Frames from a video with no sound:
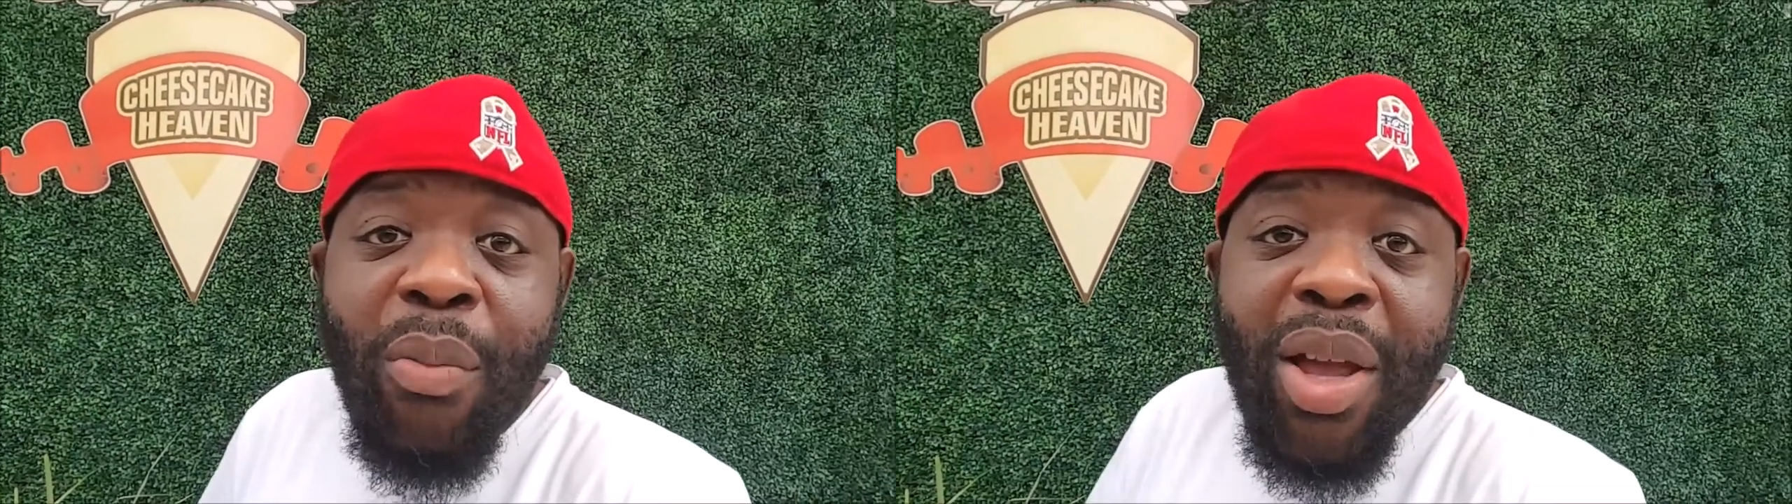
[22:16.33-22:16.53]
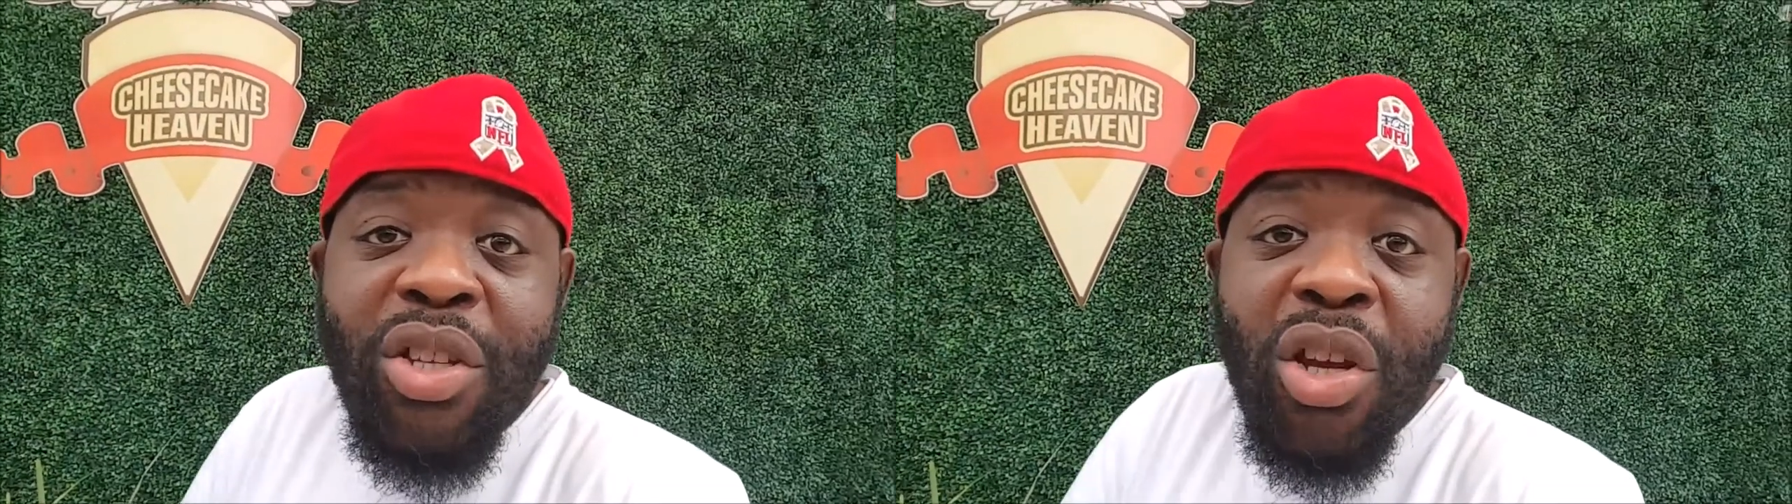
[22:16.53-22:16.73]

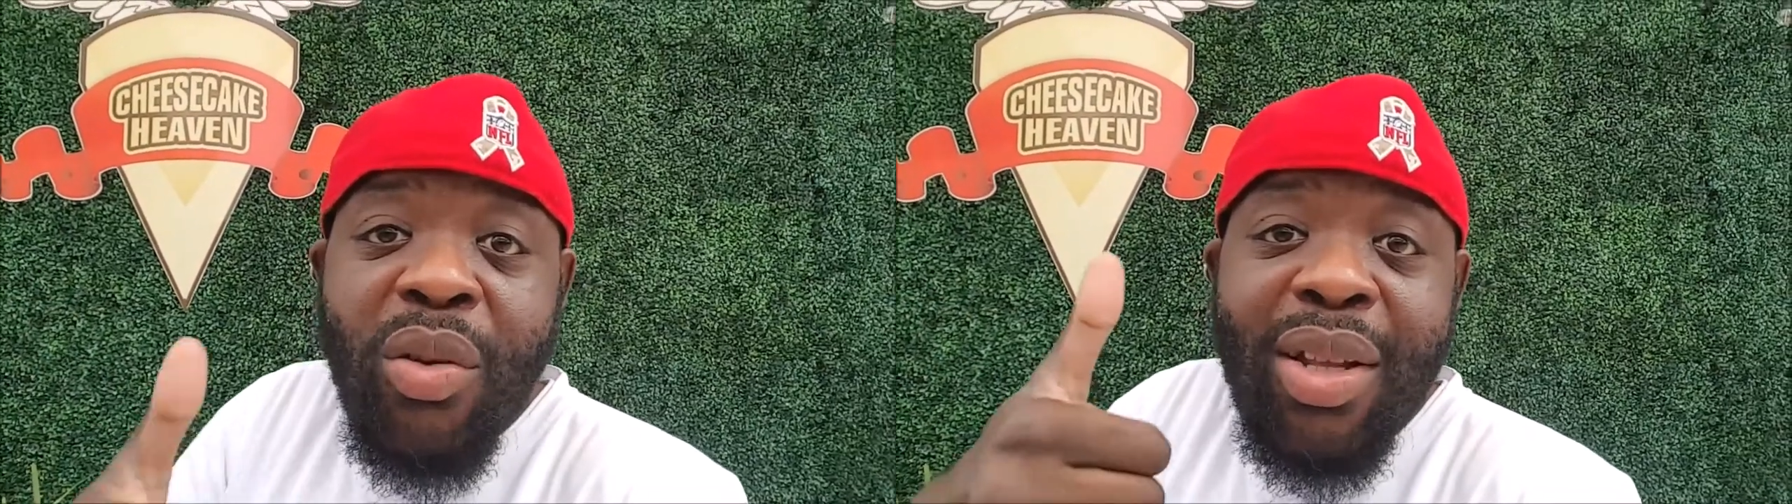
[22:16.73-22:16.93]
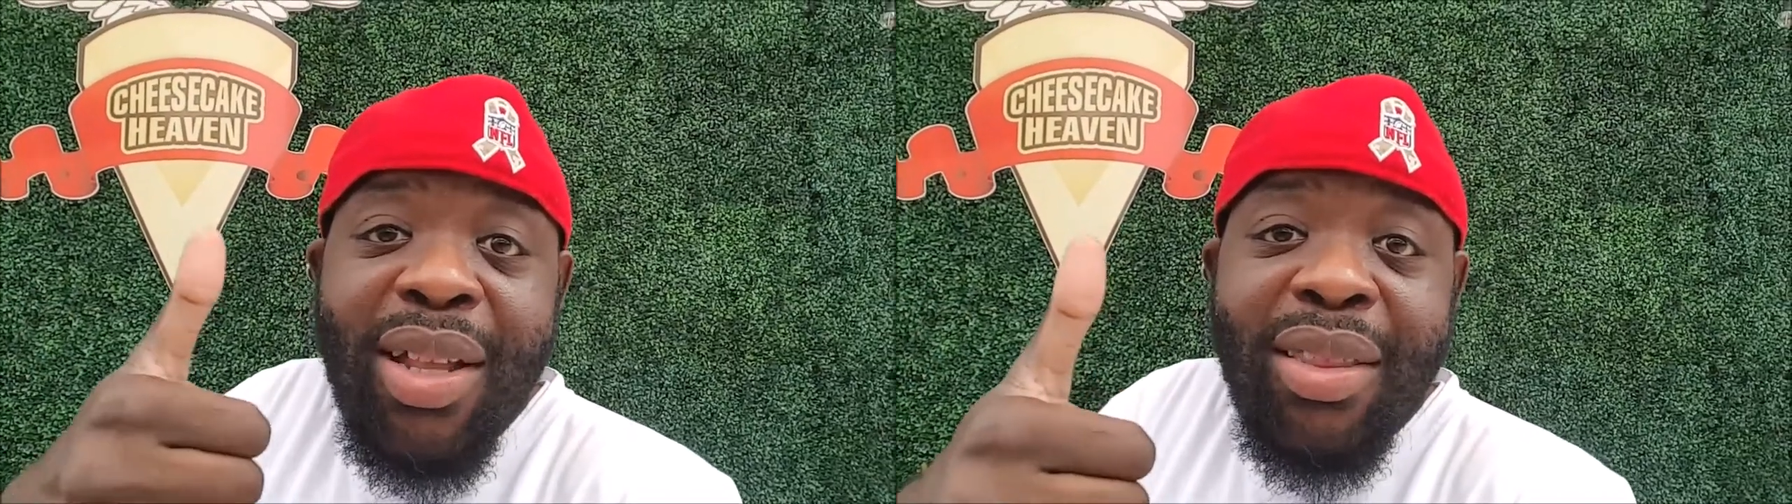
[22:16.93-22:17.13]
make sure
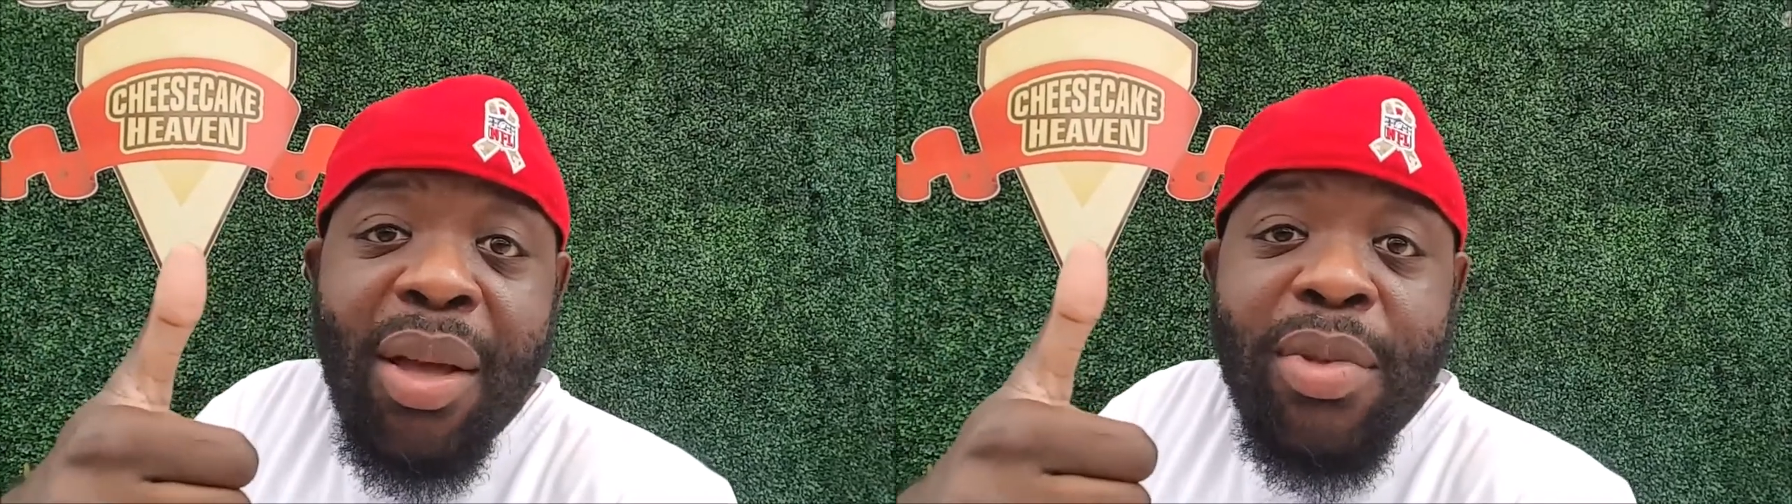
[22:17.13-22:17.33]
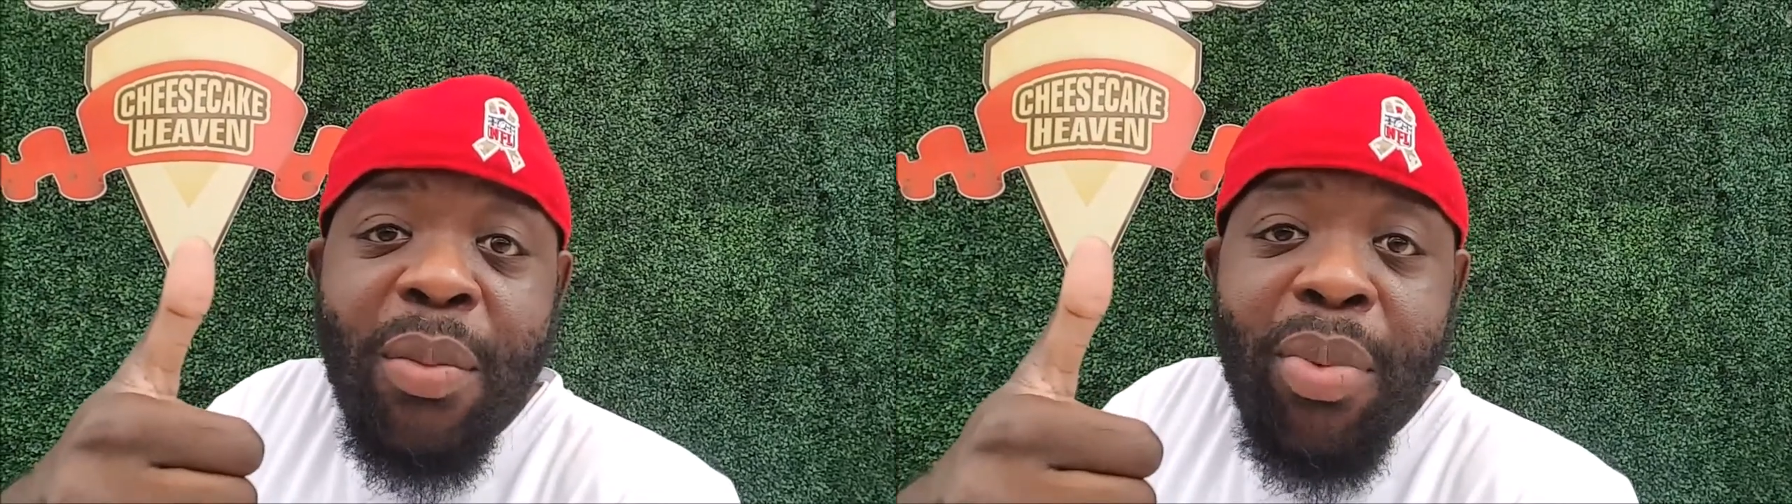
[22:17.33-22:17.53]
you hit that
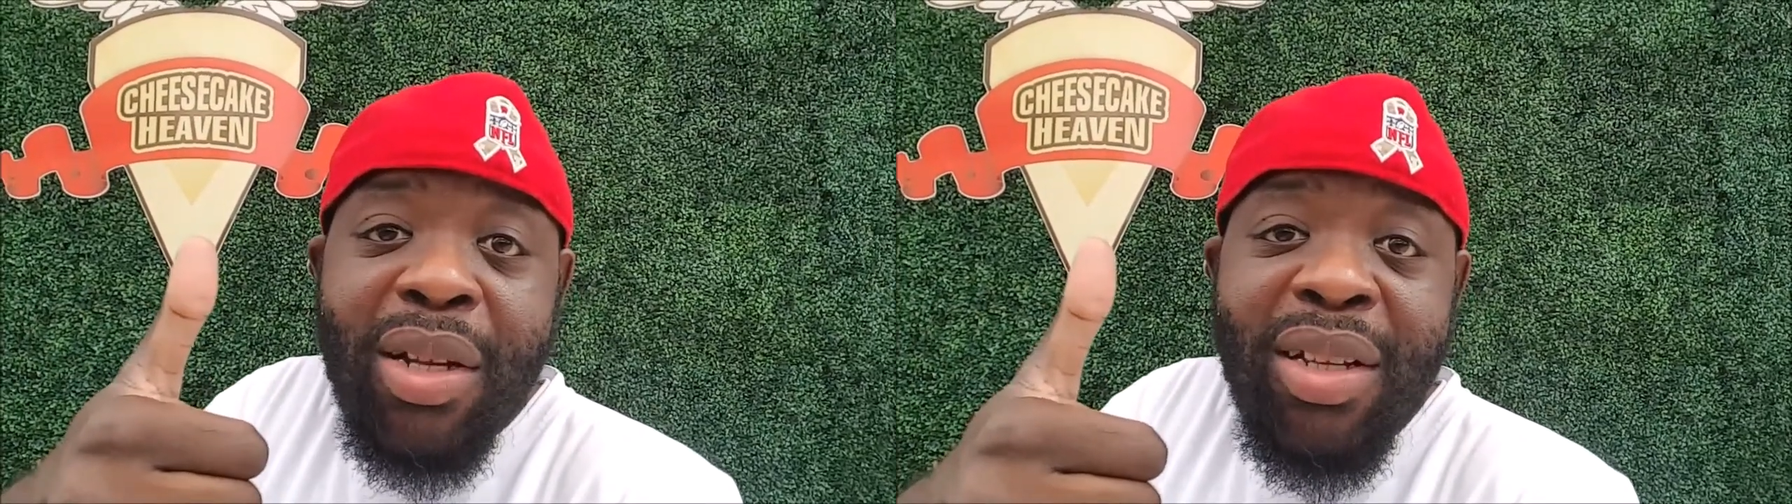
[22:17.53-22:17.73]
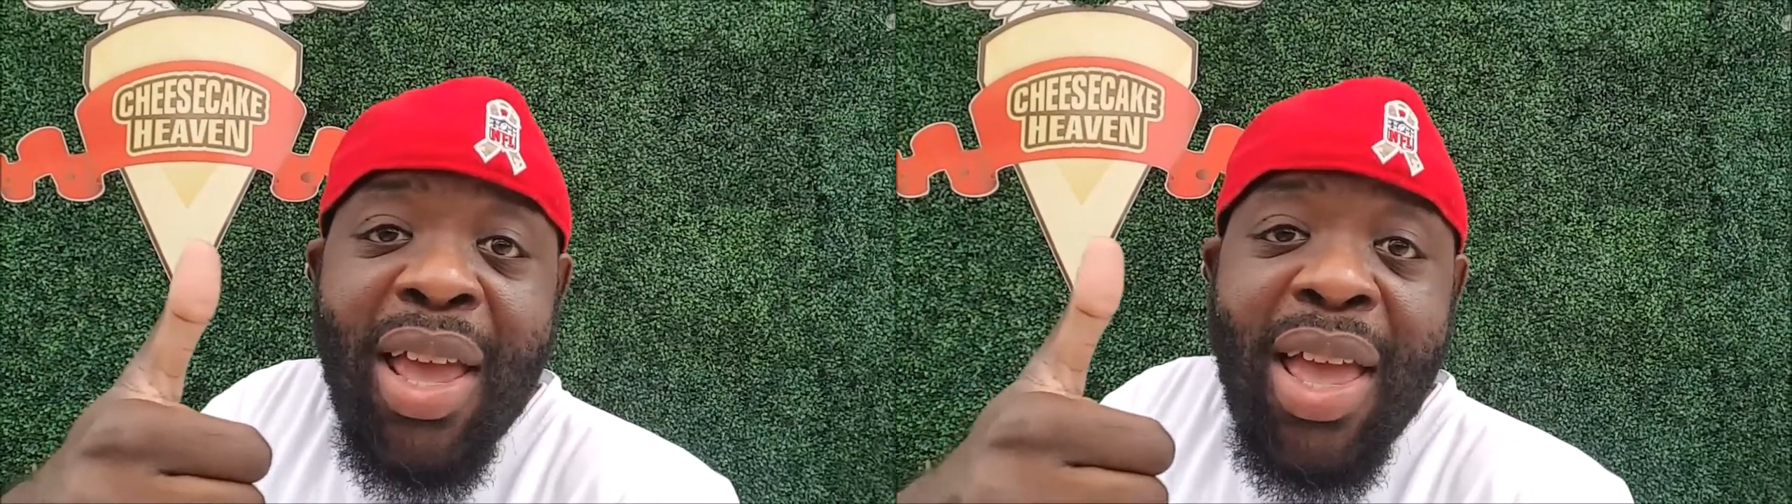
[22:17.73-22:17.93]
thumbs up
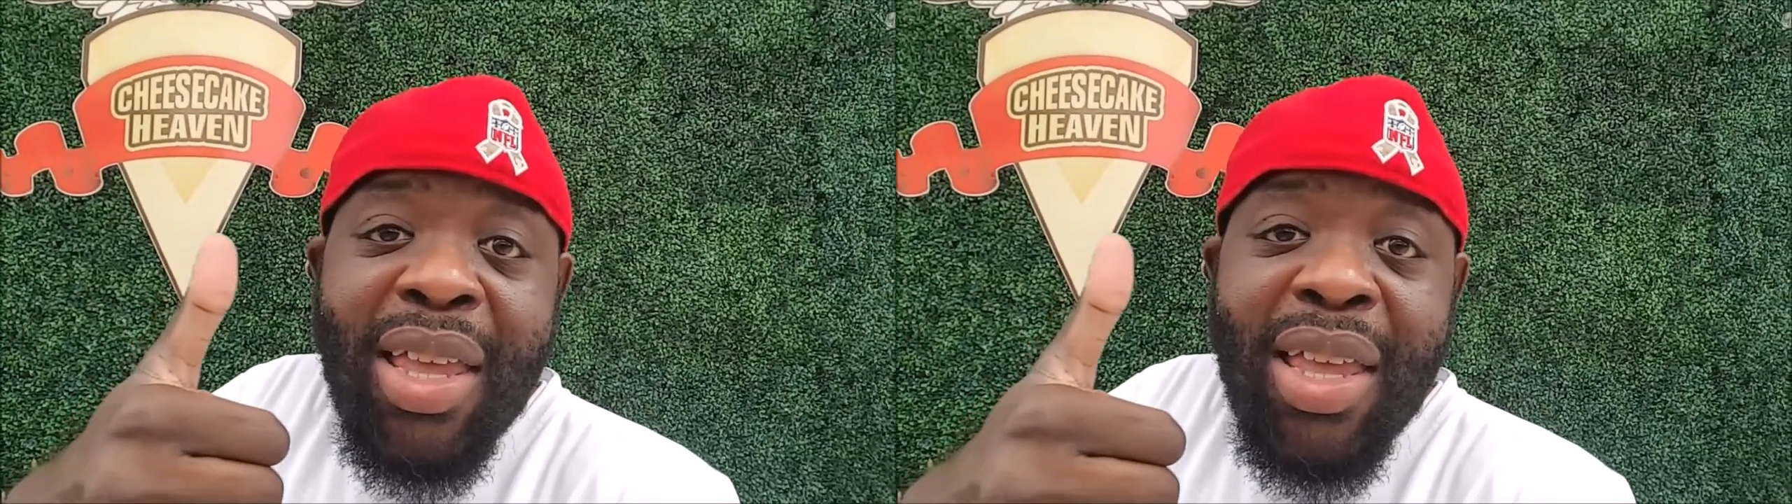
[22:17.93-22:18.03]
button,